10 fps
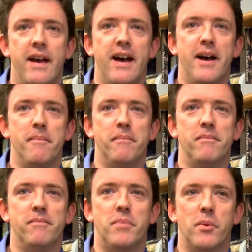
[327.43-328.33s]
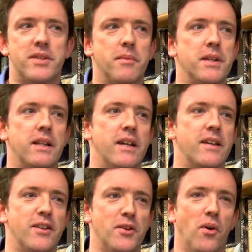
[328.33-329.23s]
But with something
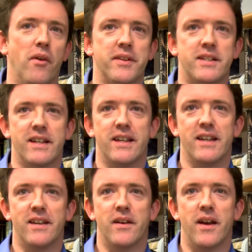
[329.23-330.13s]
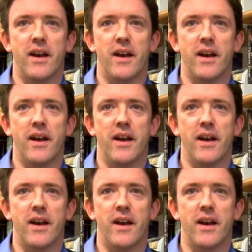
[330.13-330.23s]
like, you know, obviously